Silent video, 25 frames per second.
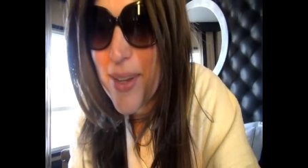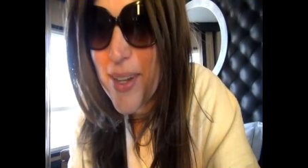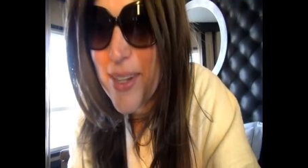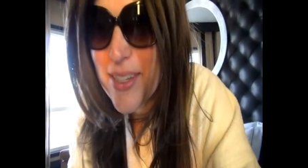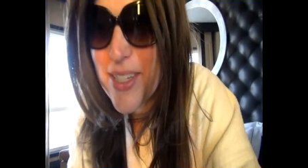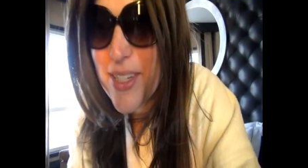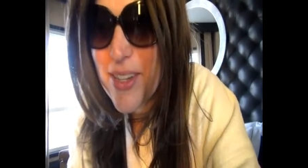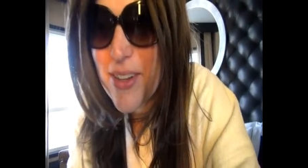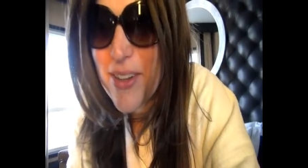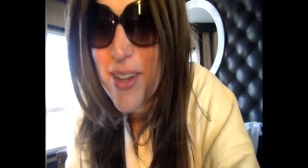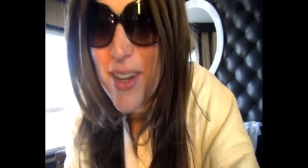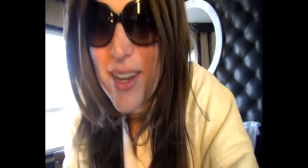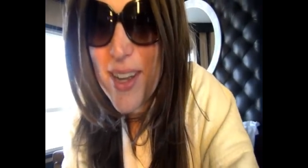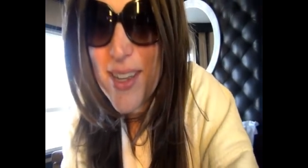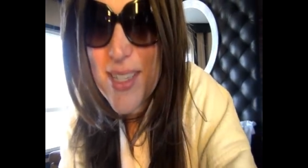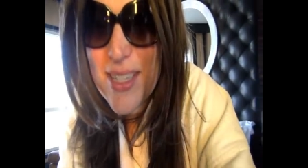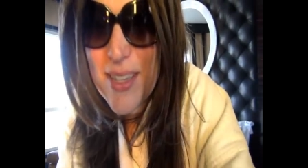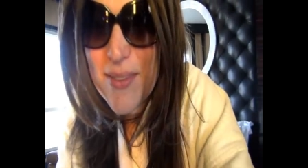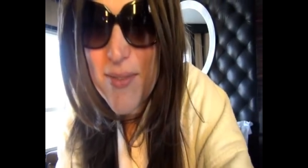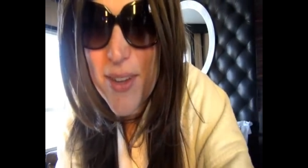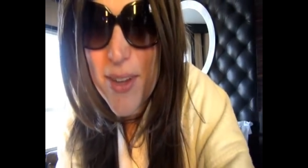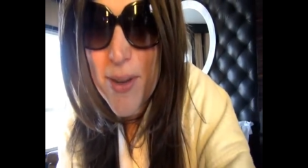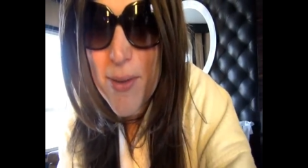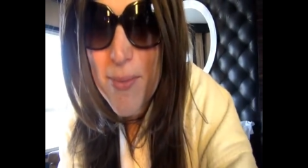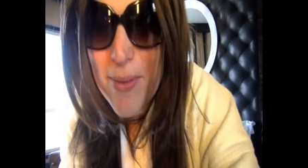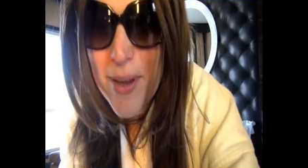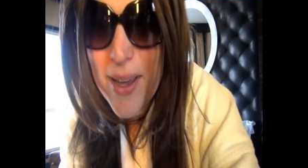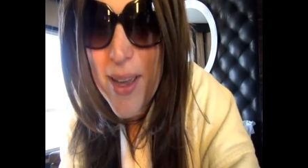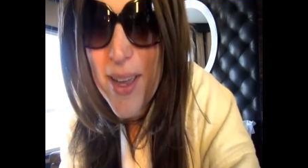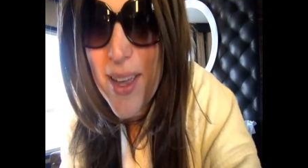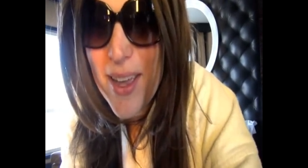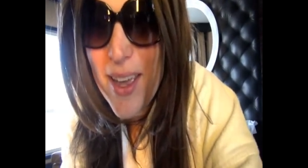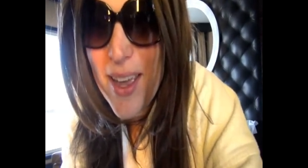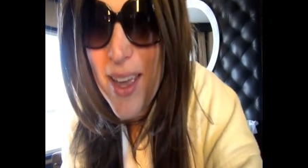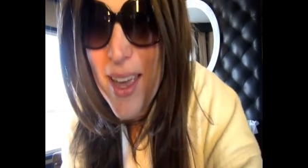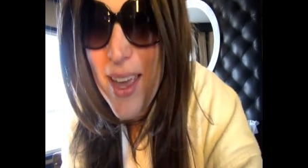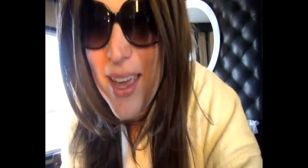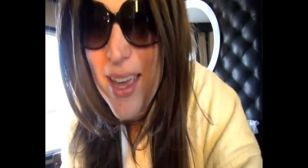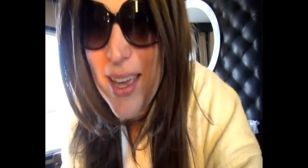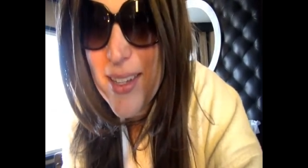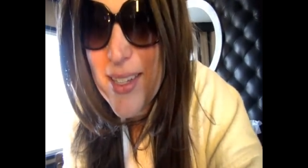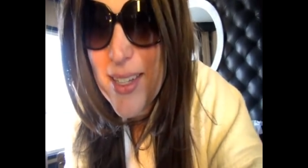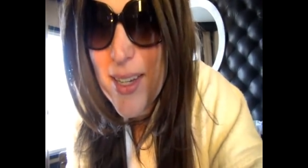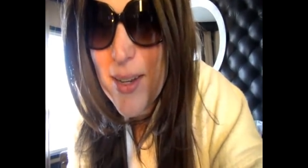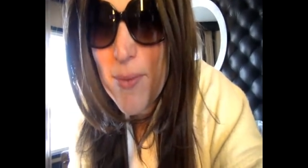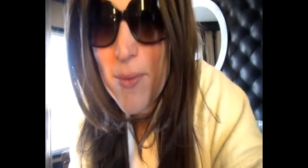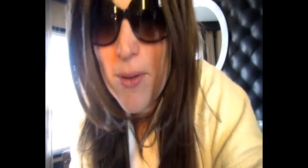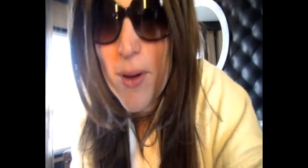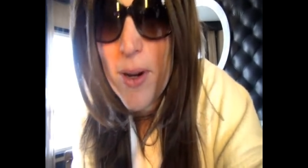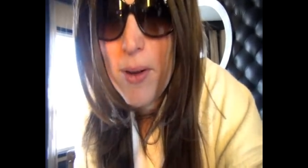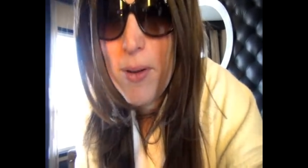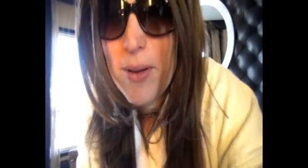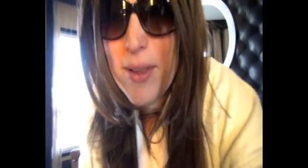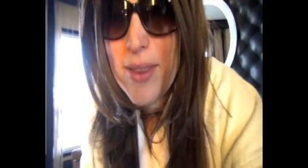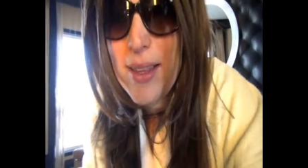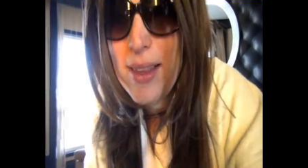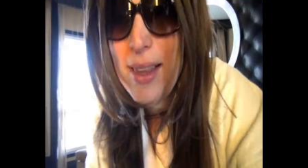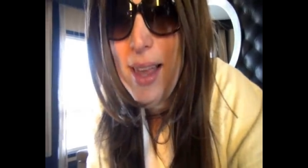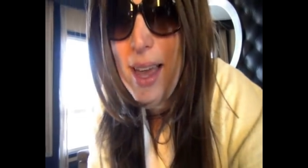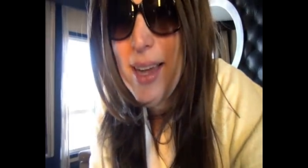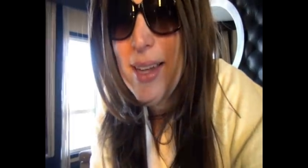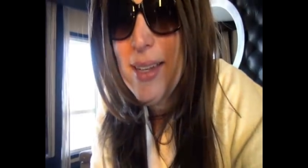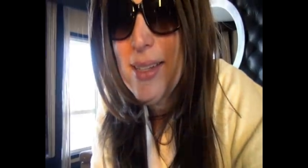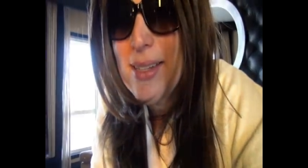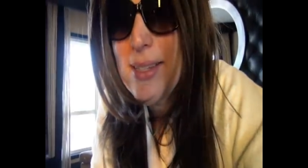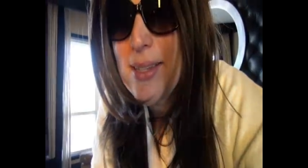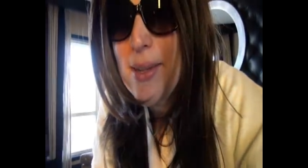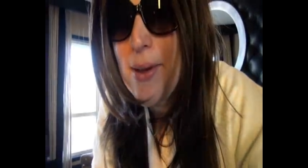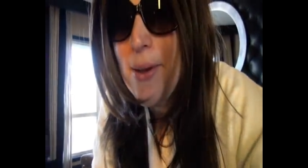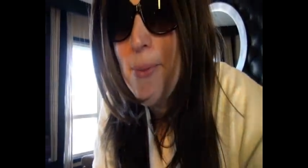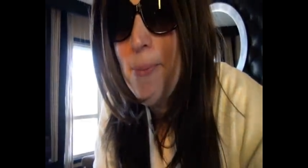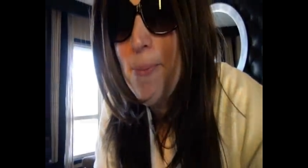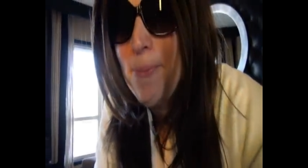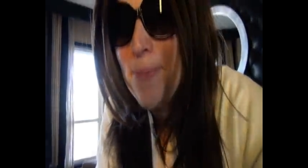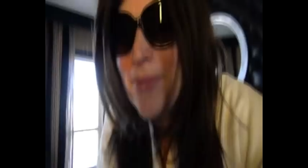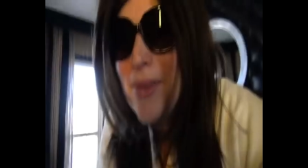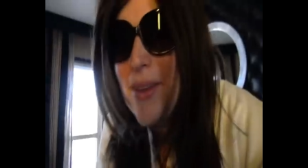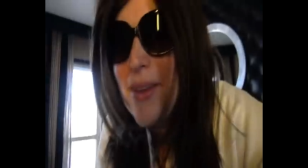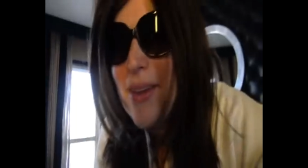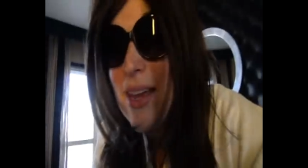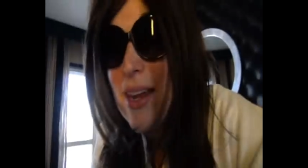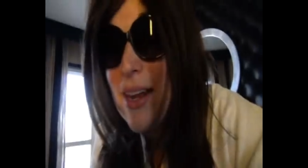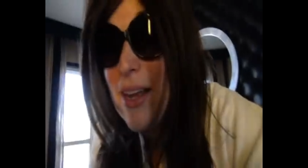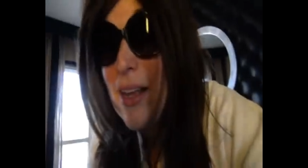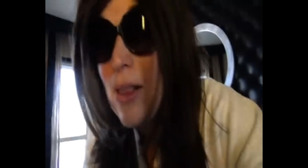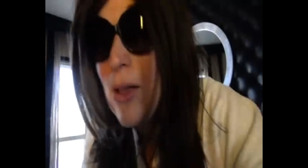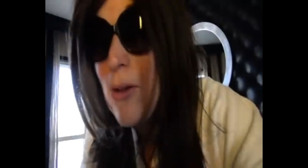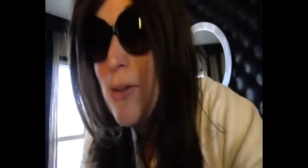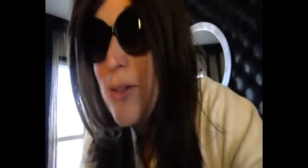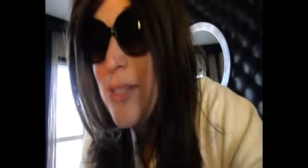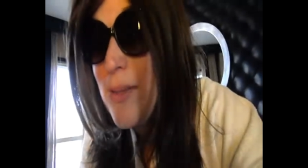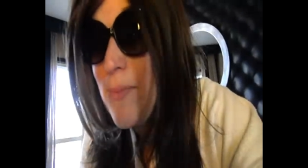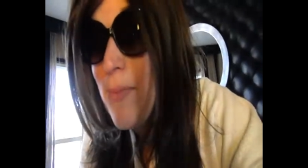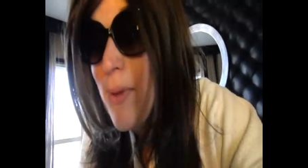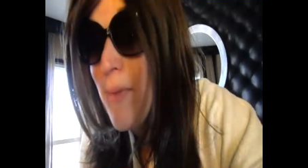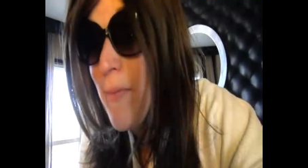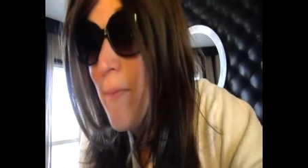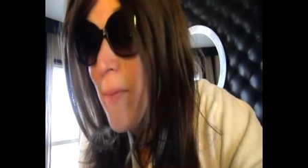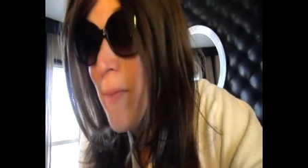I could show you guys the view, but it didn't work with the light, so you get a close-up of